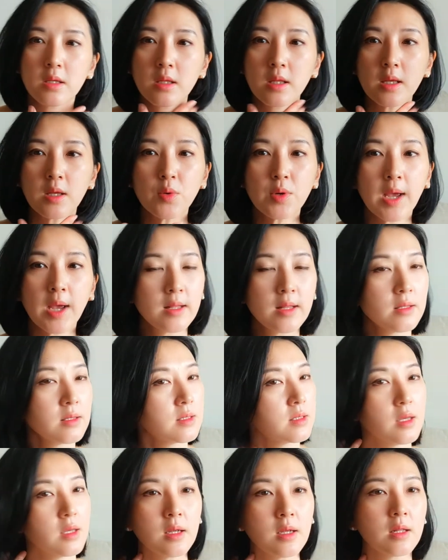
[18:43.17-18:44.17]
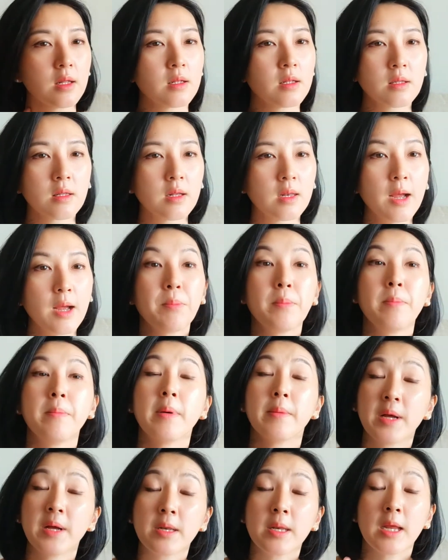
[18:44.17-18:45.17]
you can see the line,
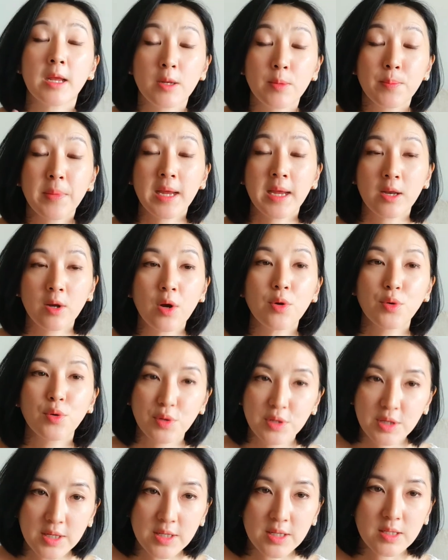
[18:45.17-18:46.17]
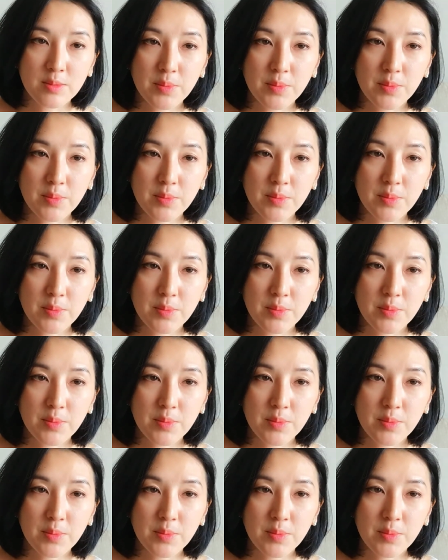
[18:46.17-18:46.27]
but they may not notice.